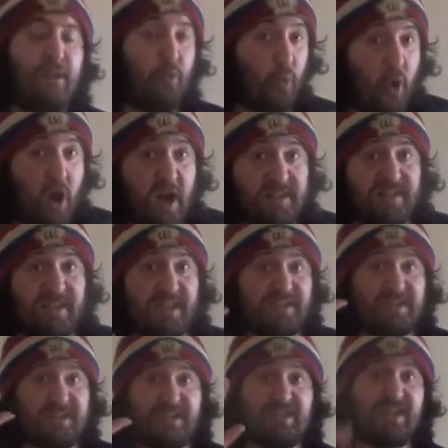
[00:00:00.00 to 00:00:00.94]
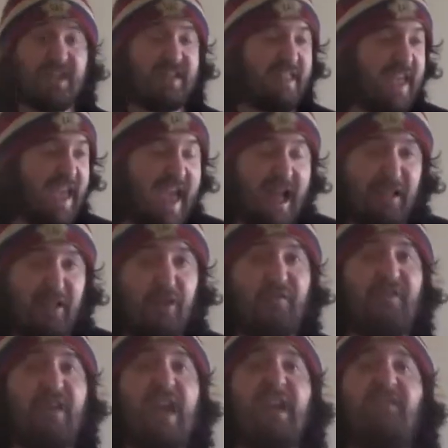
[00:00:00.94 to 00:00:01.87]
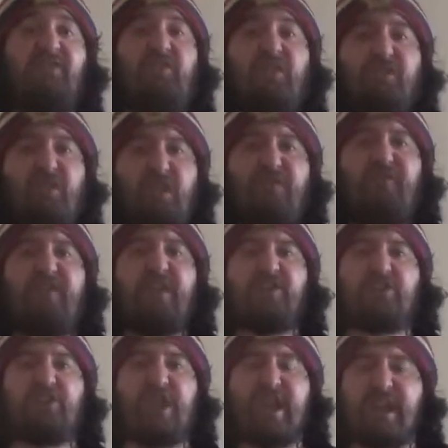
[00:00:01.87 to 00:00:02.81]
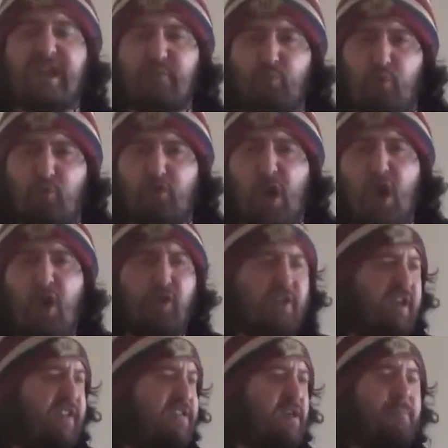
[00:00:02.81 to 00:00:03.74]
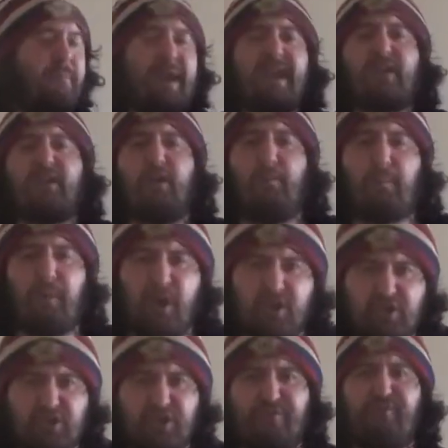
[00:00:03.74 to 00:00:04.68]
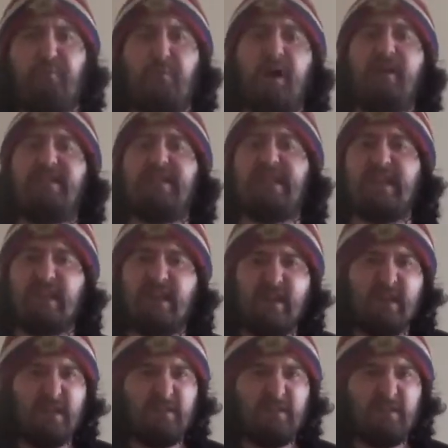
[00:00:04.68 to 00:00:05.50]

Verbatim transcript: What? This is going to elevate the division. We're all going to make a bunch of money.